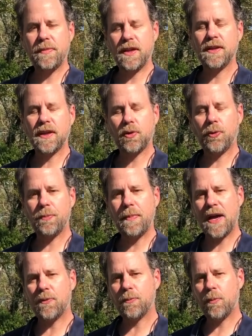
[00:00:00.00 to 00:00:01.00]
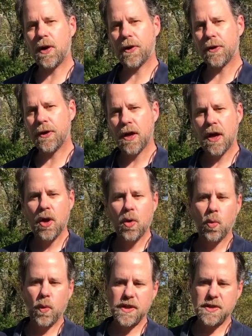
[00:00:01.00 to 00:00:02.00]
in cold mountain water,
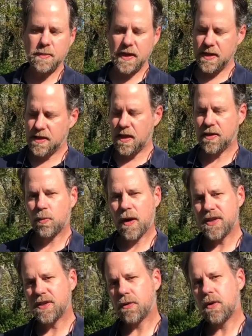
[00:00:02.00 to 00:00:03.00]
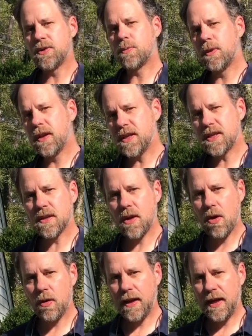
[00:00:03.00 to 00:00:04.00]
which means that the rice grows really
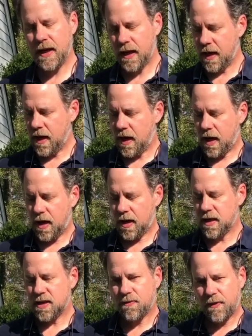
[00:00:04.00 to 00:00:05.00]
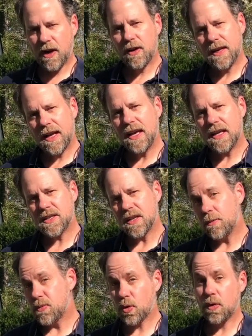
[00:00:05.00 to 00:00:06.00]
slowly, is very dense,
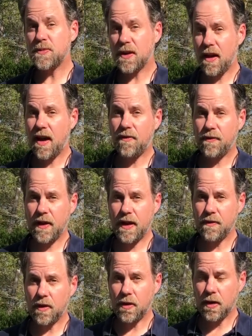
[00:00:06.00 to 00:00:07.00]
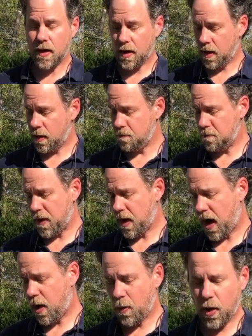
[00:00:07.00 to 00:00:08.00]
and absorbs a lot of flavor.
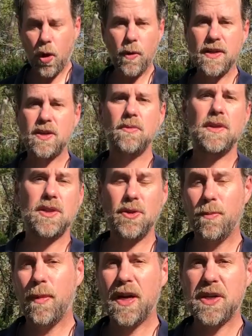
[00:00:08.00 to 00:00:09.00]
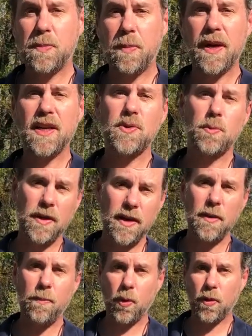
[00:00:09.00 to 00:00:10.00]
I won't go into it too much, but it's
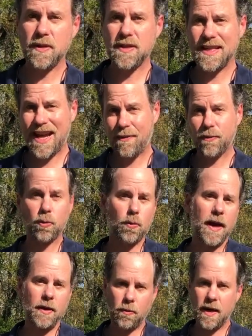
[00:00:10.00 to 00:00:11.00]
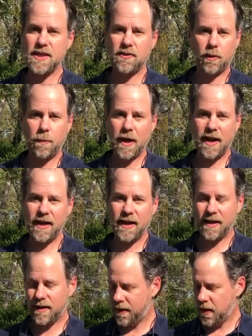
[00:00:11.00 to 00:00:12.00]
really important to have great rice for
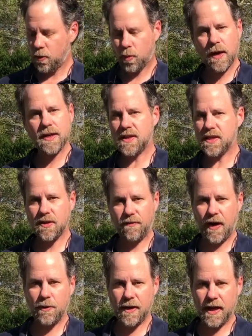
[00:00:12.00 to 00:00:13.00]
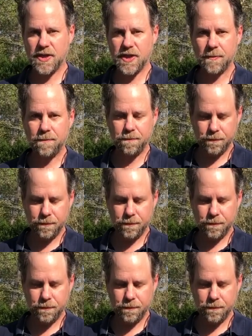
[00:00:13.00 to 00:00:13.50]
paella. Rice is the foundation.